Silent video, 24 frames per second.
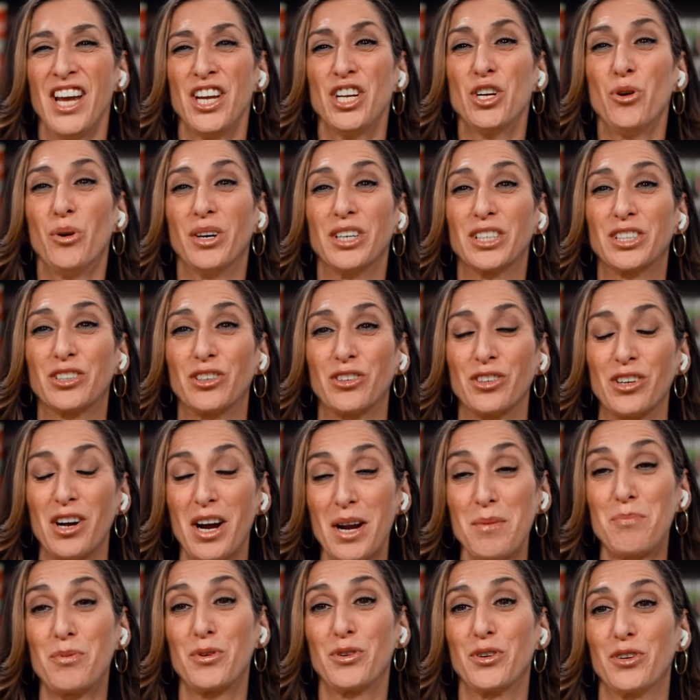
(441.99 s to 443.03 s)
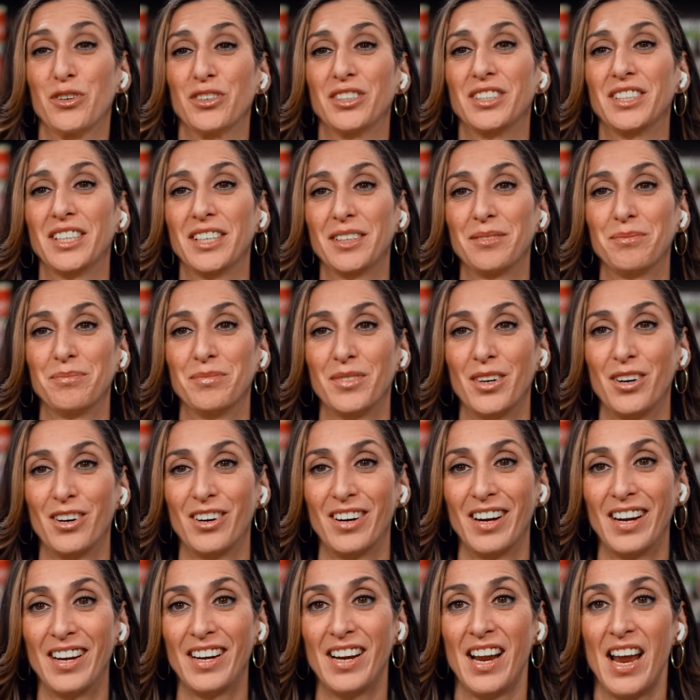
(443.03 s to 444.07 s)
You want to start hypernourishing,
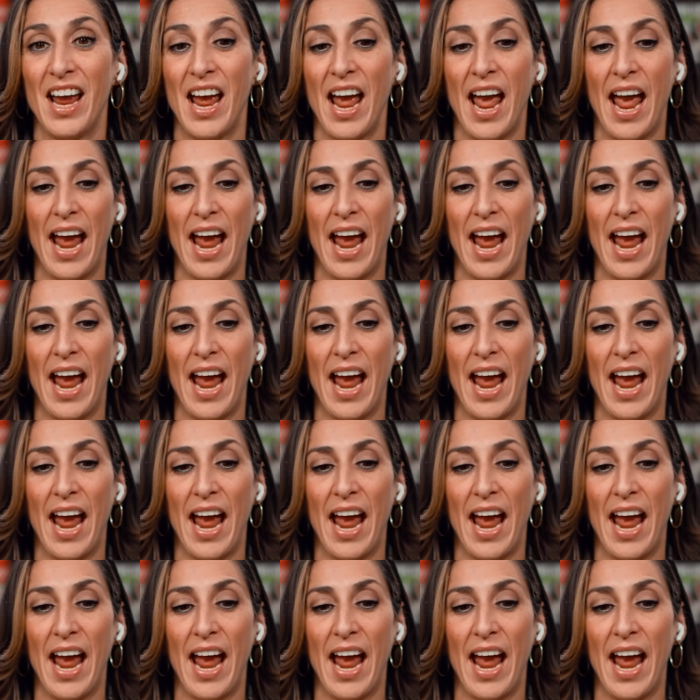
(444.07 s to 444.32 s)
right?